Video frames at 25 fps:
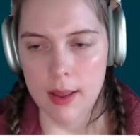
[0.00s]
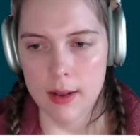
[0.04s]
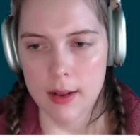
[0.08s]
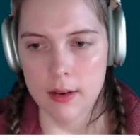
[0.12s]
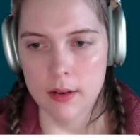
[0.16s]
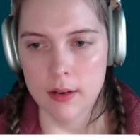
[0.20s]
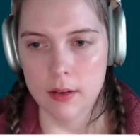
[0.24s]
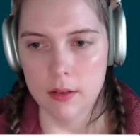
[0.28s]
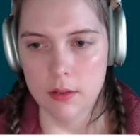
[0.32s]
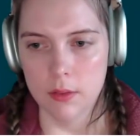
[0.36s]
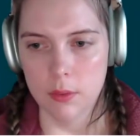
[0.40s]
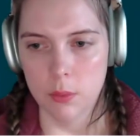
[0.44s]

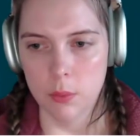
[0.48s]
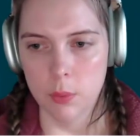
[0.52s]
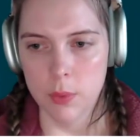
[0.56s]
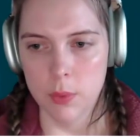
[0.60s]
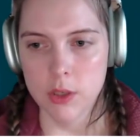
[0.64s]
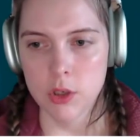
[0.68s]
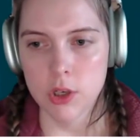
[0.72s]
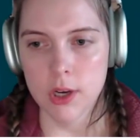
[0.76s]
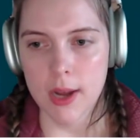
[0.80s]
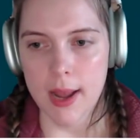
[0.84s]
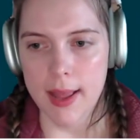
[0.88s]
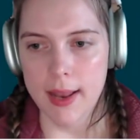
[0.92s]
And
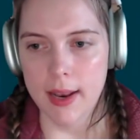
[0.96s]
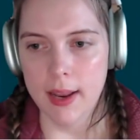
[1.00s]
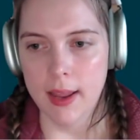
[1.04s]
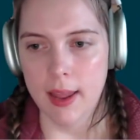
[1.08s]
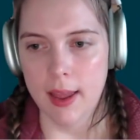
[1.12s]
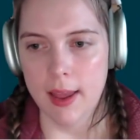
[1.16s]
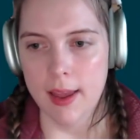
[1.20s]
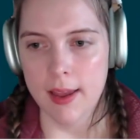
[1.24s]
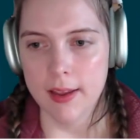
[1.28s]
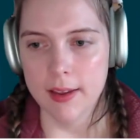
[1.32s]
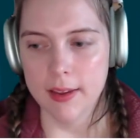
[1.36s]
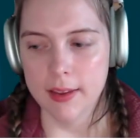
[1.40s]
we try
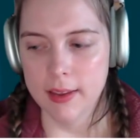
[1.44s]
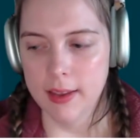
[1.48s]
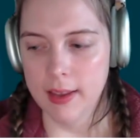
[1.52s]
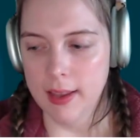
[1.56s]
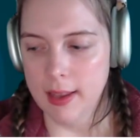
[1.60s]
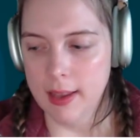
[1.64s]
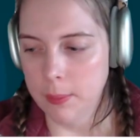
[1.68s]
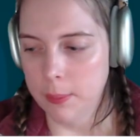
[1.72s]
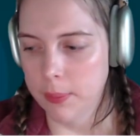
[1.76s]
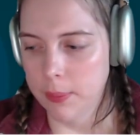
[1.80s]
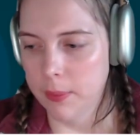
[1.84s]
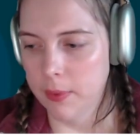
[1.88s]
to
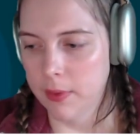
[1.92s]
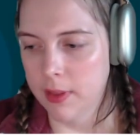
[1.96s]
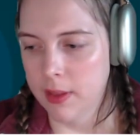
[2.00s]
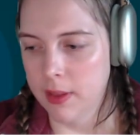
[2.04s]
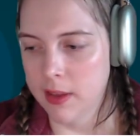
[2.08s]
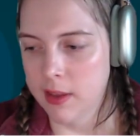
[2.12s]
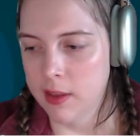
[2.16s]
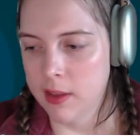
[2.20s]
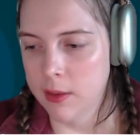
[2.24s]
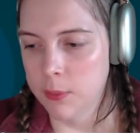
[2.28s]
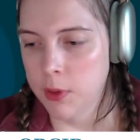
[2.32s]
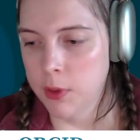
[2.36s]
keep
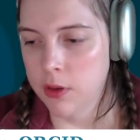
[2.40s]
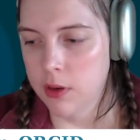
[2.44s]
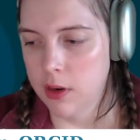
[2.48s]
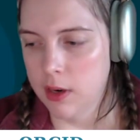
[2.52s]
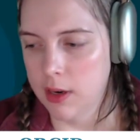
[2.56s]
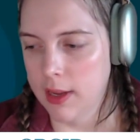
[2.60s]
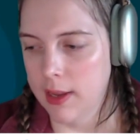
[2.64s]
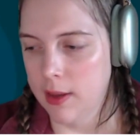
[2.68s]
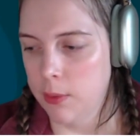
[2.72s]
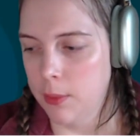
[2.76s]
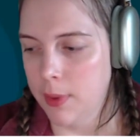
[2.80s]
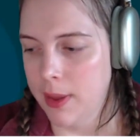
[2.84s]
the
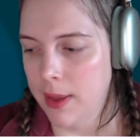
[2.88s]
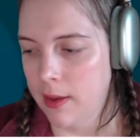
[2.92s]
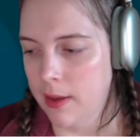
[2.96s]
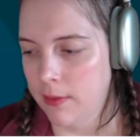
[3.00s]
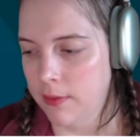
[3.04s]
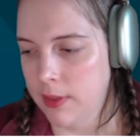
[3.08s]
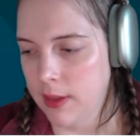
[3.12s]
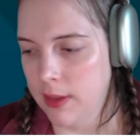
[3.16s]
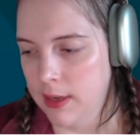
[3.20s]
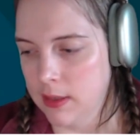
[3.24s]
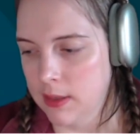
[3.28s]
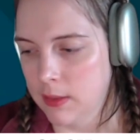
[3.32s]
community aware
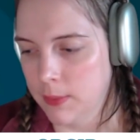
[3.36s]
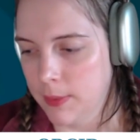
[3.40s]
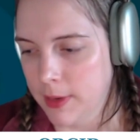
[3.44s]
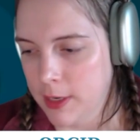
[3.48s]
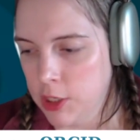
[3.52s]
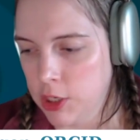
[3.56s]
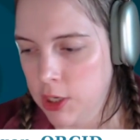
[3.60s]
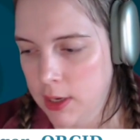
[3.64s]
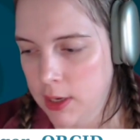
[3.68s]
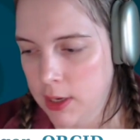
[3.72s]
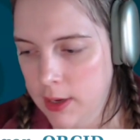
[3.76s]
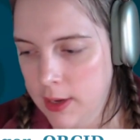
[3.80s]
of these by
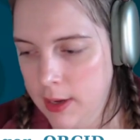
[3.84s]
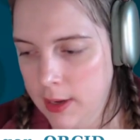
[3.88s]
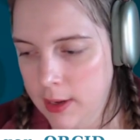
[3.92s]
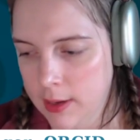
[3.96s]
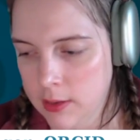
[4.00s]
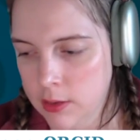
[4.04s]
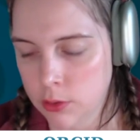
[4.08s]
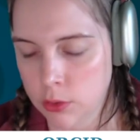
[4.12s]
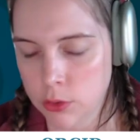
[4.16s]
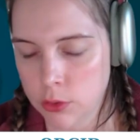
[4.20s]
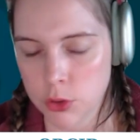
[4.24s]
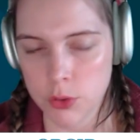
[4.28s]
sharing
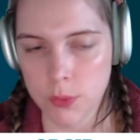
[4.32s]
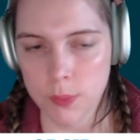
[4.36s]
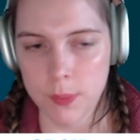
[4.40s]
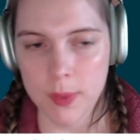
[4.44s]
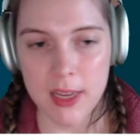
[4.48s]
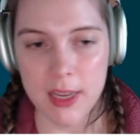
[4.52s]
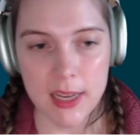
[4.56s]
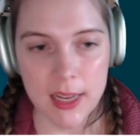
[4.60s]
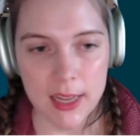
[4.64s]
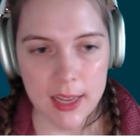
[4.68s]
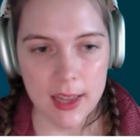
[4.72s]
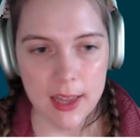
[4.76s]
on social
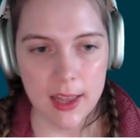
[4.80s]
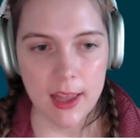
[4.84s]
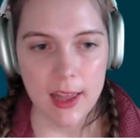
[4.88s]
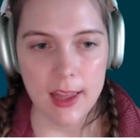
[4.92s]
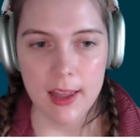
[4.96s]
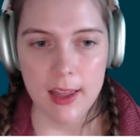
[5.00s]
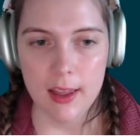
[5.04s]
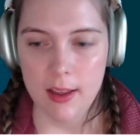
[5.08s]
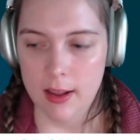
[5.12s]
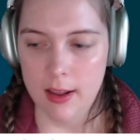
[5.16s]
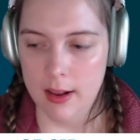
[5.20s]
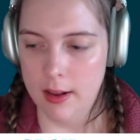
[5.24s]

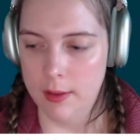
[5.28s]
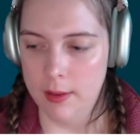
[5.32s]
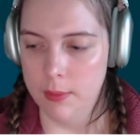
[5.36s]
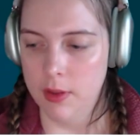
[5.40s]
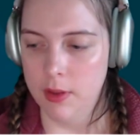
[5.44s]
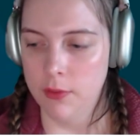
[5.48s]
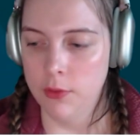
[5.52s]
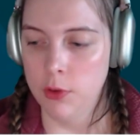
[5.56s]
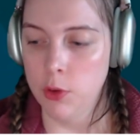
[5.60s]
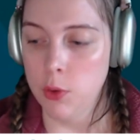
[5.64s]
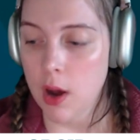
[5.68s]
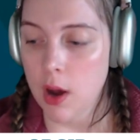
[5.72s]
media.
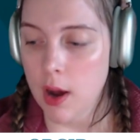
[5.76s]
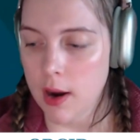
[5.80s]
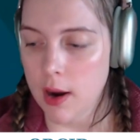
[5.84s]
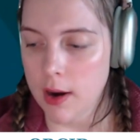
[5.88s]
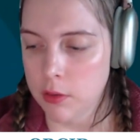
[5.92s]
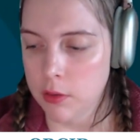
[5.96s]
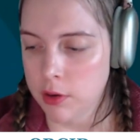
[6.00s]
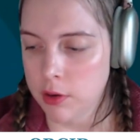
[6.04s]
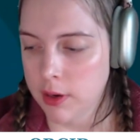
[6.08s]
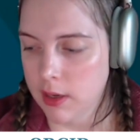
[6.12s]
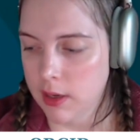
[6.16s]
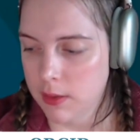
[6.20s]
If you are
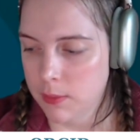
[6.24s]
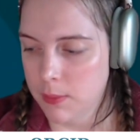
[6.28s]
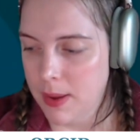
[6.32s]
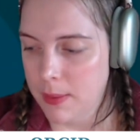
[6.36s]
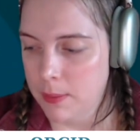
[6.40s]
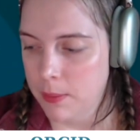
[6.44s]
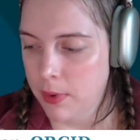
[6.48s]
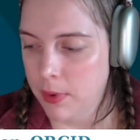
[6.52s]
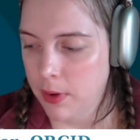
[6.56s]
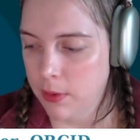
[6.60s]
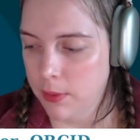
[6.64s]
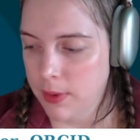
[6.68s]
an Orchid
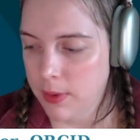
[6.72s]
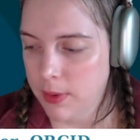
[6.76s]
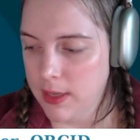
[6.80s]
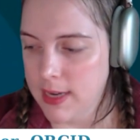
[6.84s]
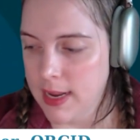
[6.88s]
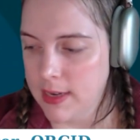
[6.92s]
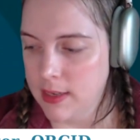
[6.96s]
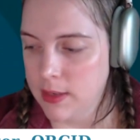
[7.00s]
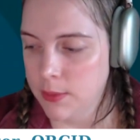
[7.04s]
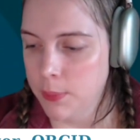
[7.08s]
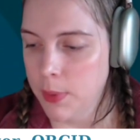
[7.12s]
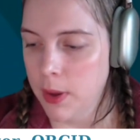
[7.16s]
member, we
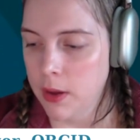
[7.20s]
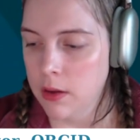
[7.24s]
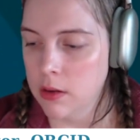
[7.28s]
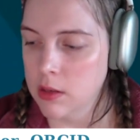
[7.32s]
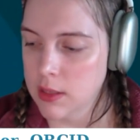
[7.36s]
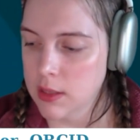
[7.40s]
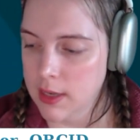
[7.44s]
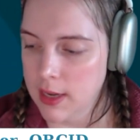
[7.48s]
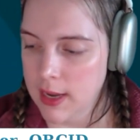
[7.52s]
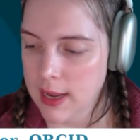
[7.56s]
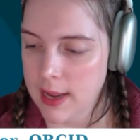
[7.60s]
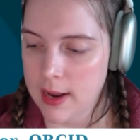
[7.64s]
tend to
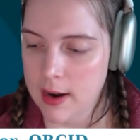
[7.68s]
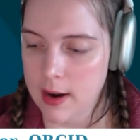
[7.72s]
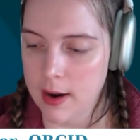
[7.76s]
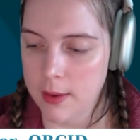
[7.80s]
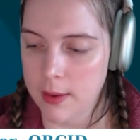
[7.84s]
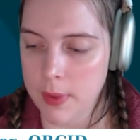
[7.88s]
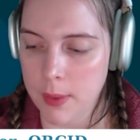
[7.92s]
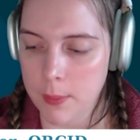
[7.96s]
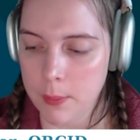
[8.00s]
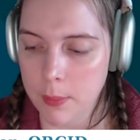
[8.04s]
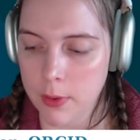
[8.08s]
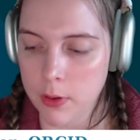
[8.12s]
post it in
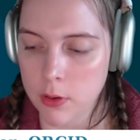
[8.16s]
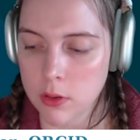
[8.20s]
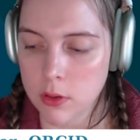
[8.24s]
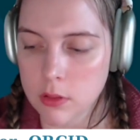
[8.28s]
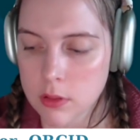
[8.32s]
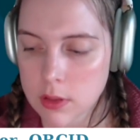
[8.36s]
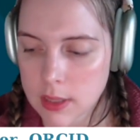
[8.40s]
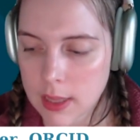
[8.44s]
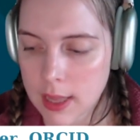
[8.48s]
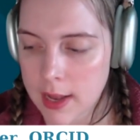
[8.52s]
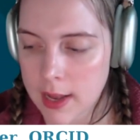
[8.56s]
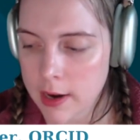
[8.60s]
our member
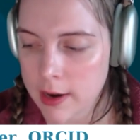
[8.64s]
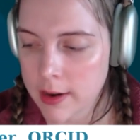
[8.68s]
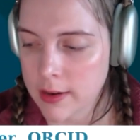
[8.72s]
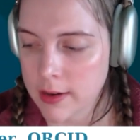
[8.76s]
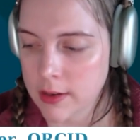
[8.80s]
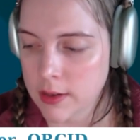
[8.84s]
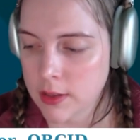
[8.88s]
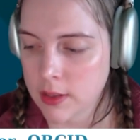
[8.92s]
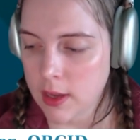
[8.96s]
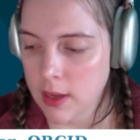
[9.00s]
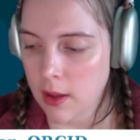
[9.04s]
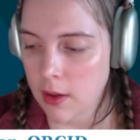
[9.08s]

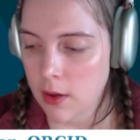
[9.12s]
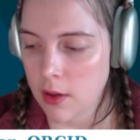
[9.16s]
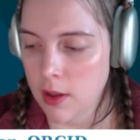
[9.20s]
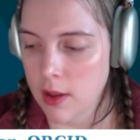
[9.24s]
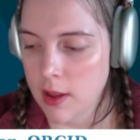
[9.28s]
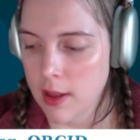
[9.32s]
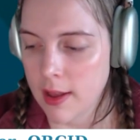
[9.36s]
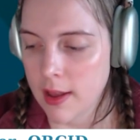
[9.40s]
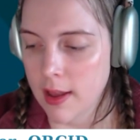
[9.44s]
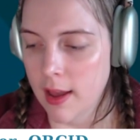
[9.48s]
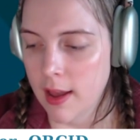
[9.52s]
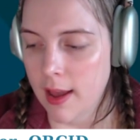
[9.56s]
newsletter. So
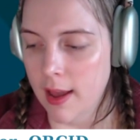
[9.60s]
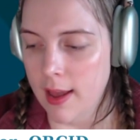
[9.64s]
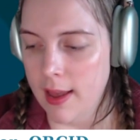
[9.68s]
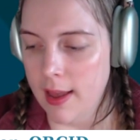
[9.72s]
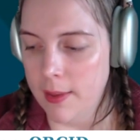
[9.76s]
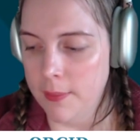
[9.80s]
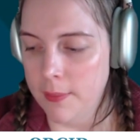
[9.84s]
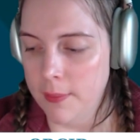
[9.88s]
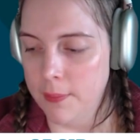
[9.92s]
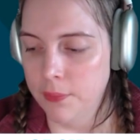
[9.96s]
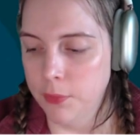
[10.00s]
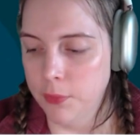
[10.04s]

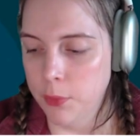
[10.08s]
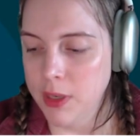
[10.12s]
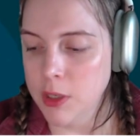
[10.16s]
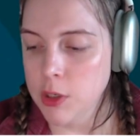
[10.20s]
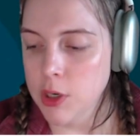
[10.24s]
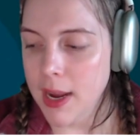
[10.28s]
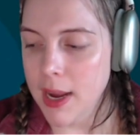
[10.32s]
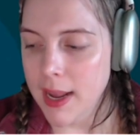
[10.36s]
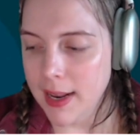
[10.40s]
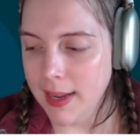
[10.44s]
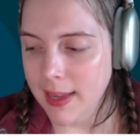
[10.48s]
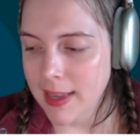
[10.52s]
we
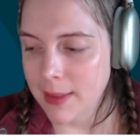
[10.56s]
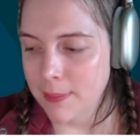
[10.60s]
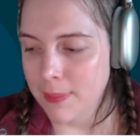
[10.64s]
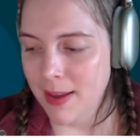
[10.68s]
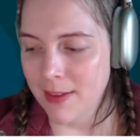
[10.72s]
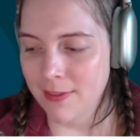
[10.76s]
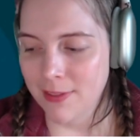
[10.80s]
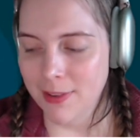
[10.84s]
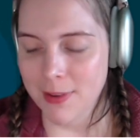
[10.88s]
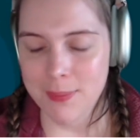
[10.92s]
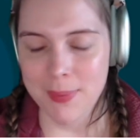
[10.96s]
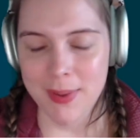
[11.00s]
try to keep
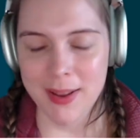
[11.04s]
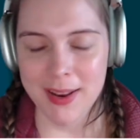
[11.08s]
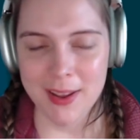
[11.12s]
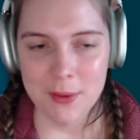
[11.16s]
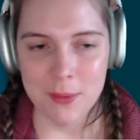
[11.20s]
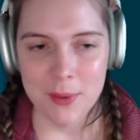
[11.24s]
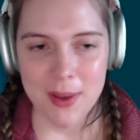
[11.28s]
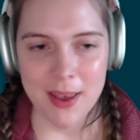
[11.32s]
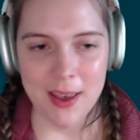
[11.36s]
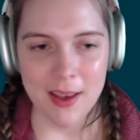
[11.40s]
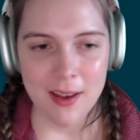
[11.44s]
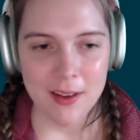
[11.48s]
everybody
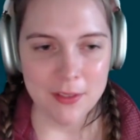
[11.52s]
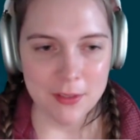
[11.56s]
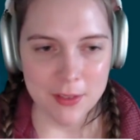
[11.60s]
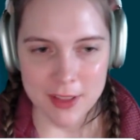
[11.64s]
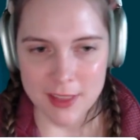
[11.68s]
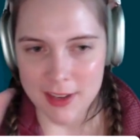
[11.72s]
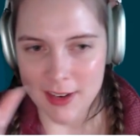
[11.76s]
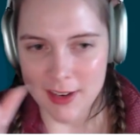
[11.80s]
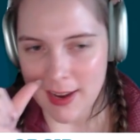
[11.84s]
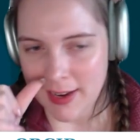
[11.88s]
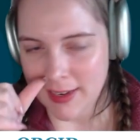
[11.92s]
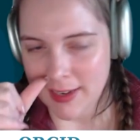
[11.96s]
aware of
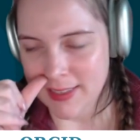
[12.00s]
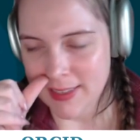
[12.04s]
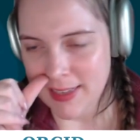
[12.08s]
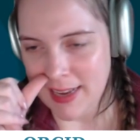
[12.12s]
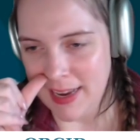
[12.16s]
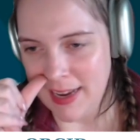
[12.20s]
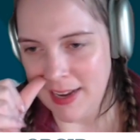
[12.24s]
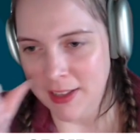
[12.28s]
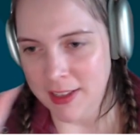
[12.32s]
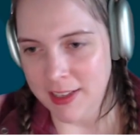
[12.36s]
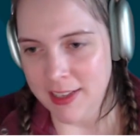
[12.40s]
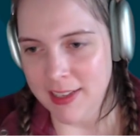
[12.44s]
when the next
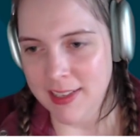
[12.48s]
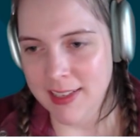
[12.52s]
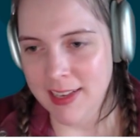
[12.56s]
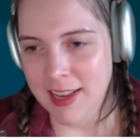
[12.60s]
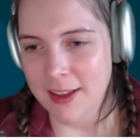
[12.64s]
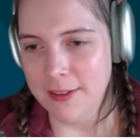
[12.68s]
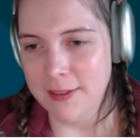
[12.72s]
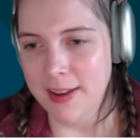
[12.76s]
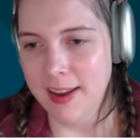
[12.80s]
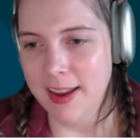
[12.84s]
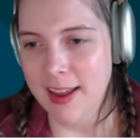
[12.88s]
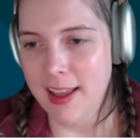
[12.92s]
cycle is
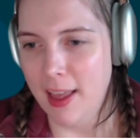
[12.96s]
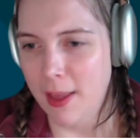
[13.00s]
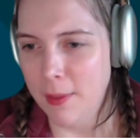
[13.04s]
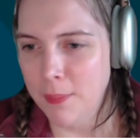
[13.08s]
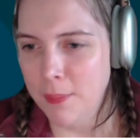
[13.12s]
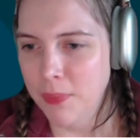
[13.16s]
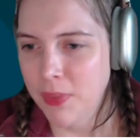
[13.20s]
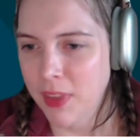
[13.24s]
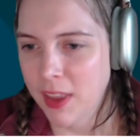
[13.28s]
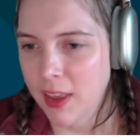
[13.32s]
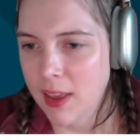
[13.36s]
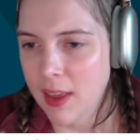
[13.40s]
coming up.
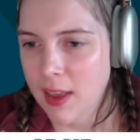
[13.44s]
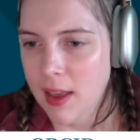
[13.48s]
